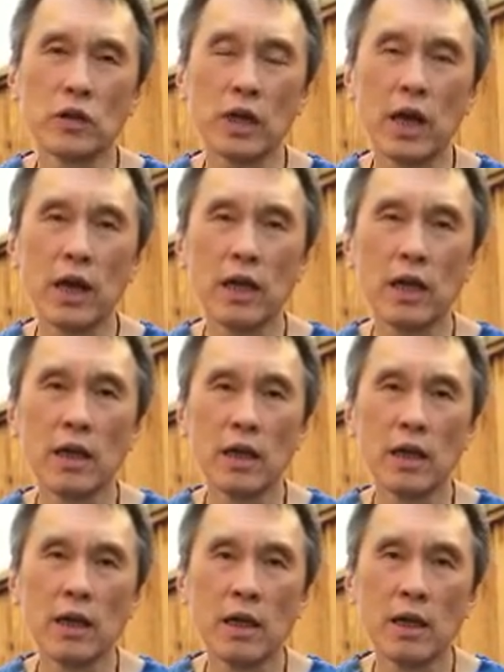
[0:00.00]
Okay,
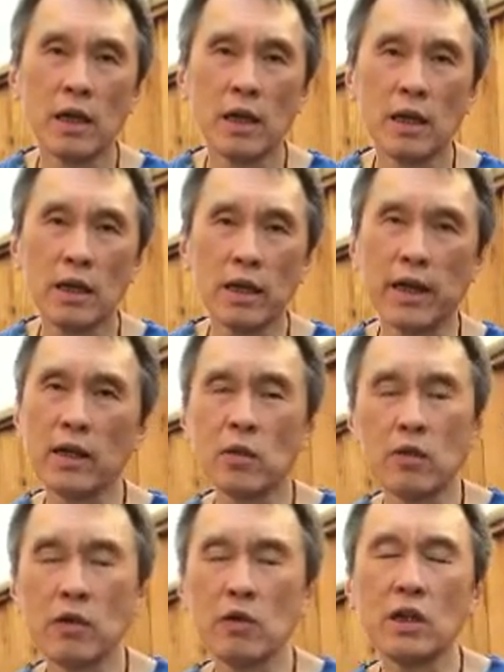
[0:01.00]
like
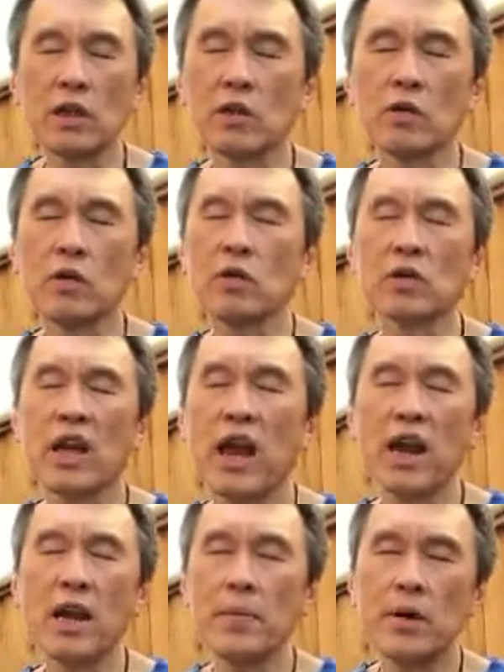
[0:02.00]
you you need to use
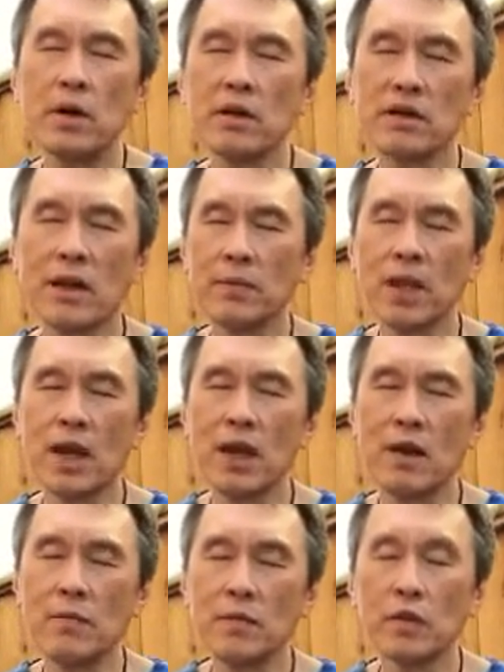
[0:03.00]
hammer
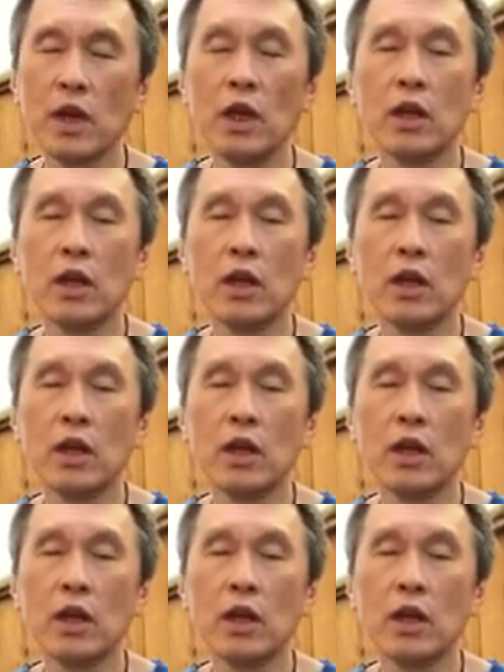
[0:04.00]
sometimes